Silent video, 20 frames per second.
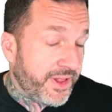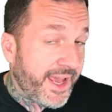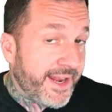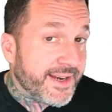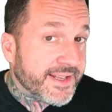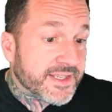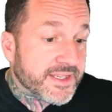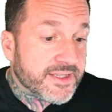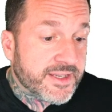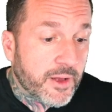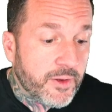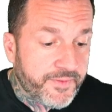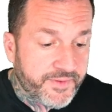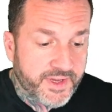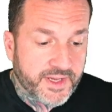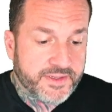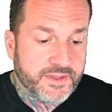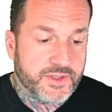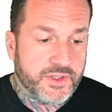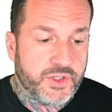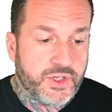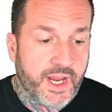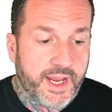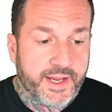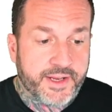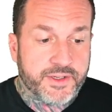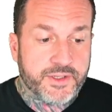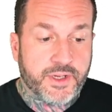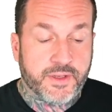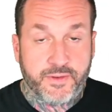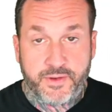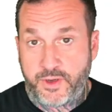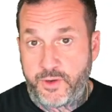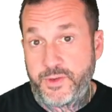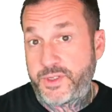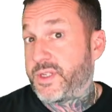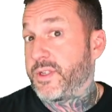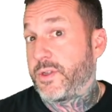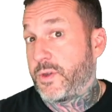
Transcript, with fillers: plan itself doesn't change and you